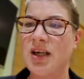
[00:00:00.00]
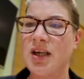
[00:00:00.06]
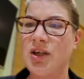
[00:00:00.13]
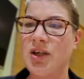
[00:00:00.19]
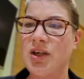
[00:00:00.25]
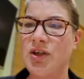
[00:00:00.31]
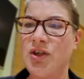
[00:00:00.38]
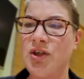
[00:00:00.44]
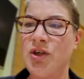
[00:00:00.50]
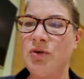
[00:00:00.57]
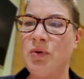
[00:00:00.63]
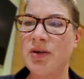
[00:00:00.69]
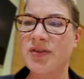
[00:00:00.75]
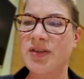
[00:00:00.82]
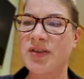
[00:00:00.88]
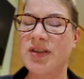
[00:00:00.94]
You
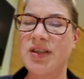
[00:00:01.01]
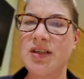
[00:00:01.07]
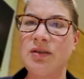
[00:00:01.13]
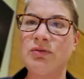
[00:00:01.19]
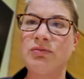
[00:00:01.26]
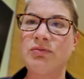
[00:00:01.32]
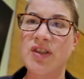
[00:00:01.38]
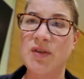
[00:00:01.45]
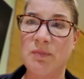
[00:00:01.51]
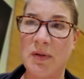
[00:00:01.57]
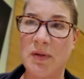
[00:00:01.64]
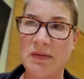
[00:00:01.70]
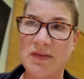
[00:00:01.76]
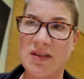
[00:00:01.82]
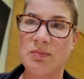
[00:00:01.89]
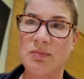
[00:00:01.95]
are still
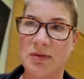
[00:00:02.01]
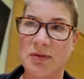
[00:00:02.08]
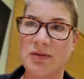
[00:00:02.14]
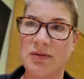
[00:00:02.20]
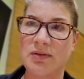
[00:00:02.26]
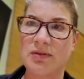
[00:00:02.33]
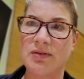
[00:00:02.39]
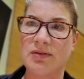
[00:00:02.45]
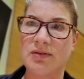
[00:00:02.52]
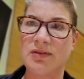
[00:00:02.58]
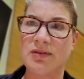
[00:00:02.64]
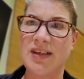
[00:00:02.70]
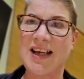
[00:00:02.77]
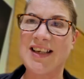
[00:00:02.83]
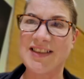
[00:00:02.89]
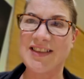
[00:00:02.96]
responsible
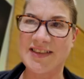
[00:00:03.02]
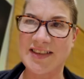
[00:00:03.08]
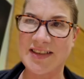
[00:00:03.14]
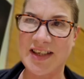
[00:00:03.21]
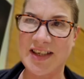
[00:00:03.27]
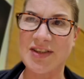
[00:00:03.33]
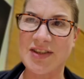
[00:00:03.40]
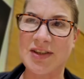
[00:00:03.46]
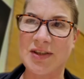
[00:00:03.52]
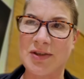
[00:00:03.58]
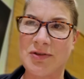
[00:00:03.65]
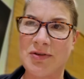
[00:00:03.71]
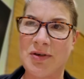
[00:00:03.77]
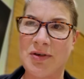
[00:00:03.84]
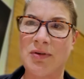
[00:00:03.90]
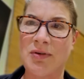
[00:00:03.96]
as the data
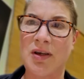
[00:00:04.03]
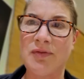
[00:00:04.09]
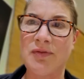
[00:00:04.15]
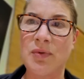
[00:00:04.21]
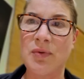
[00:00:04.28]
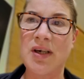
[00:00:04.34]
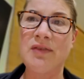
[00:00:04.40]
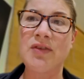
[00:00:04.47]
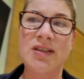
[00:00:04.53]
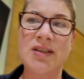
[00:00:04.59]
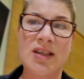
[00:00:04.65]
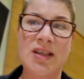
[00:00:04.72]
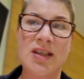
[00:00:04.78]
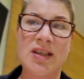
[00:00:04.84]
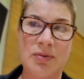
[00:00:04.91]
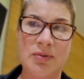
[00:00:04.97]
controller for whatever the
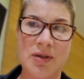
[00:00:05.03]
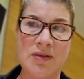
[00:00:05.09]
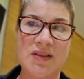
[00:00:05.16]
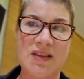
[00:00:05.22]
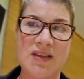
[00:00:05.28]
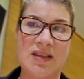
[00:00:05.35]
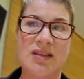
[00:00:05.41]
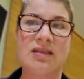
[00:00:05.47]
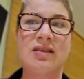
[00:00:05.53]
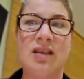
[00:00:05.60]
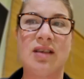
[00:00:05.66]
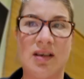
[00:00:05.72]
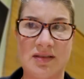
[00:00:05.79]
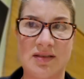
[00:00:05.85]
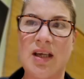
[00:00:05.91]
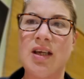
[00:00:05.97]
data processor
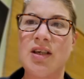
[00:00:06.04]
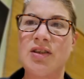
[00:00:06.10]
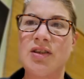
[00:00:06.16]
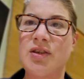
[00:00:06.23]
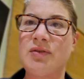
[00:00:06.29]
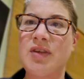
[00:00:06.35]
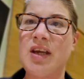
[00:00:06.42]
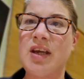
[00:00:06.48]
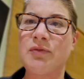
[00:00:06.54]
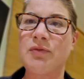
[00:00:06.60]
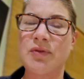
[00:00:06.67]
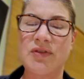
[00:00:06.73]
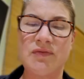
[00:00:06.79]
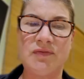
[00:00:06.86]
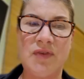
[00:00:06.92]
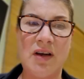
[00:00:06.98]
does. So therefore, it's
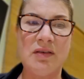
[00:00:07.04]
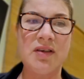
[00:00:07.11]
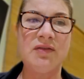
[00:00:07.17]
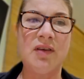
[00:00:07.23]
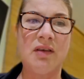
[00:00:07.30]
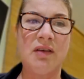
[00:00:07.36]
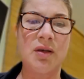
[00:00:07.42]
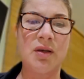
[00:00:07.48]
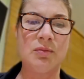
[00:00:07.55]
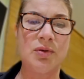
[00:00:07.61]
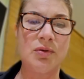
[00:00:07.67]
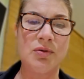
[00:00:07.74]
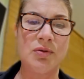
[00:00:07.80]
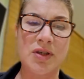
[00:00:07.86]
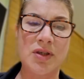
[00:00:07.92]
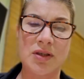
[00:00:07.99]
very, very
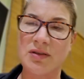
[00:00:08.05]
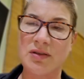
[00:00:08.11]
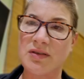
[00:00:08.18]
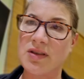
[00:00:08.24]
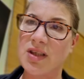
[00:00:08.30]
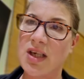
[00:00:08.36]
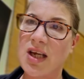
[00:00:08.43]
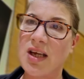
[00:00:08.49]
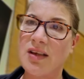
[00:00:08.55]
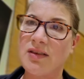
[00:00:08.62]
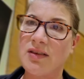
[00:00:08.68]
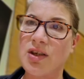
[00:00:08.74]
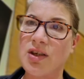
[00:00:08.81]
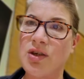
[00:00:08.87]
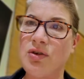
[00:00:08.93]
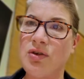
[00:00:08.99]
important
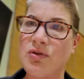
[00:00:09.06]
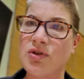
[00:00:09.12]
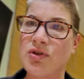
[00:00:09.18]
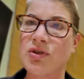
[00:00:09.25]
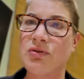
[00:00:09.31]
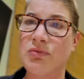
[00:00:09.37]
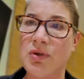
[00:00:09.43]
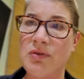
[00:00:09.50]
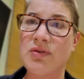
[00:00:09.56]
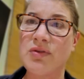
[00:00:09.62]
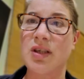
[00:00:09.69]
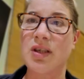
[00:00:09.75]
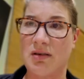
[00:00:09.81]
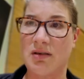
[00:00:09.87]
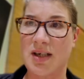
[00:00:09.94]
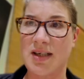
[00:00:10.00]
that you
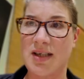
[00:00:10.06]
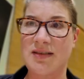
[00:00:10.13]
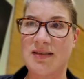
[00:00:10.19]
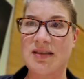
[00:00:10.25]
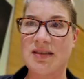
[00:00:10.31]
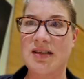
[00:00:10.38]
scrutinize